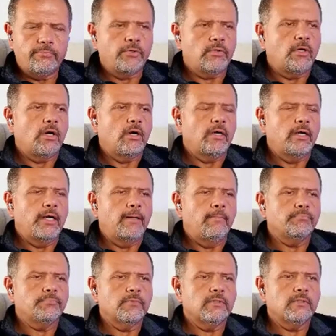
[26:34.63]
There are um,
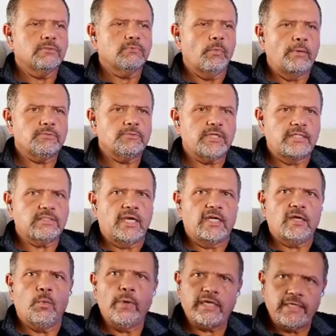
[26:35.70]
websites
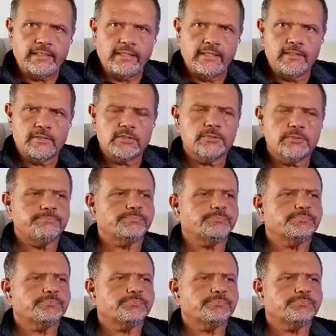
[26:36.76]
like WikiLeaks.